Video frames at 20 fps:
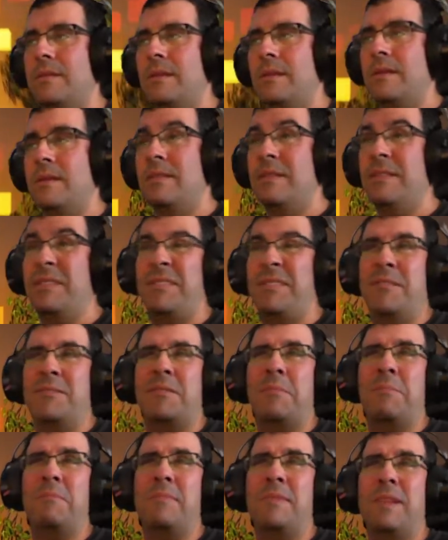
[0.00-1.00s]
It
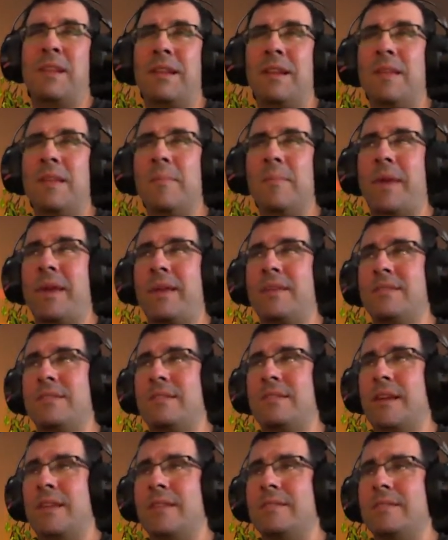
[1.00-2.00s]
doesn't really make
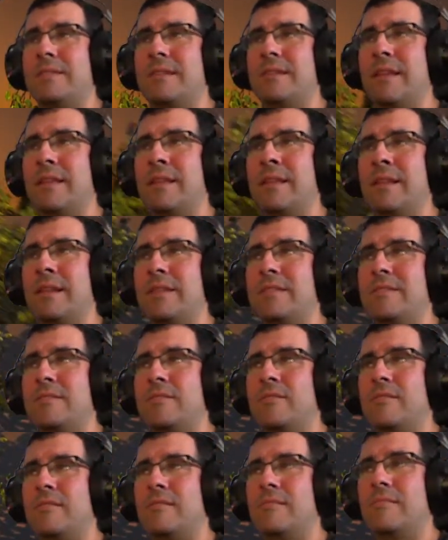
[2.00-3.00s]
sense, at least
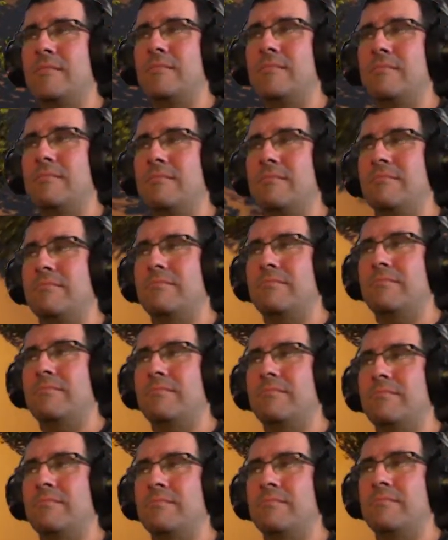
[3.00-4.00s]
on
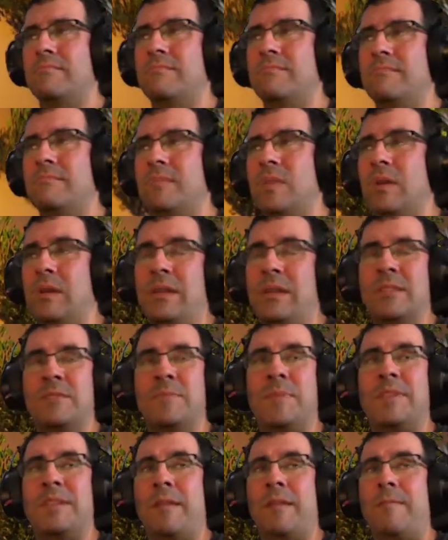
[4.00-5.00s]

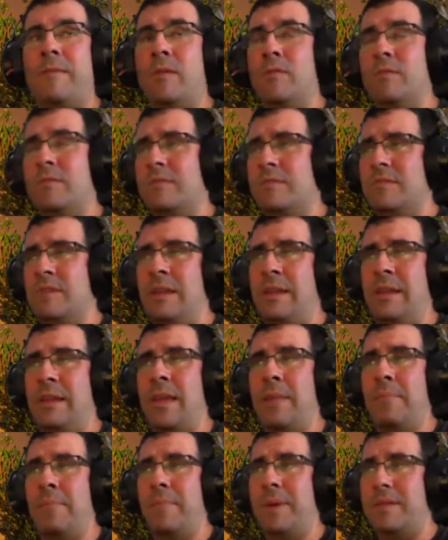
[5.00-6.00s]
especially if you use
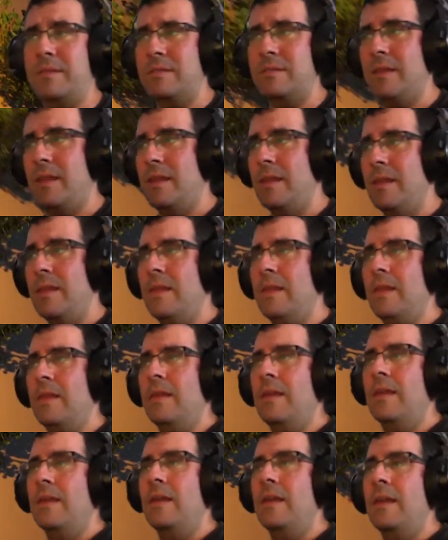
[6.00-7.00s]
gamepads.
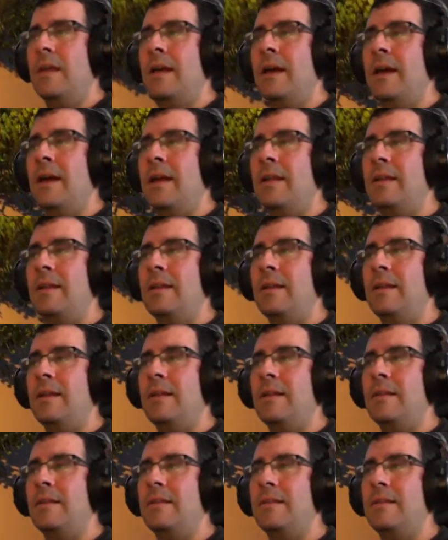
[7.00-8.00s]

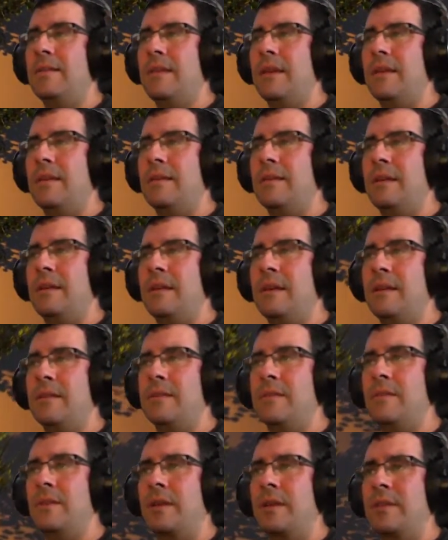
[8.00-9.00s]
And yeah,
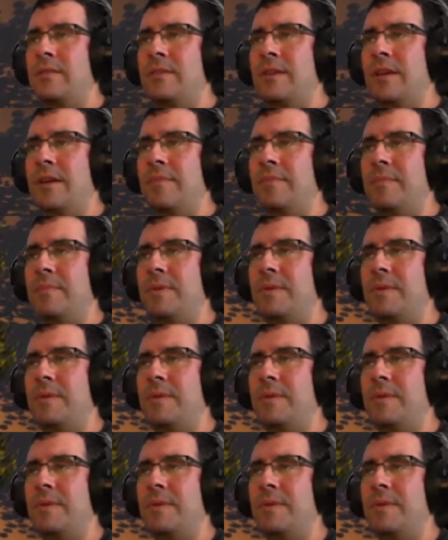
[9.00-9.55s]
you can jump,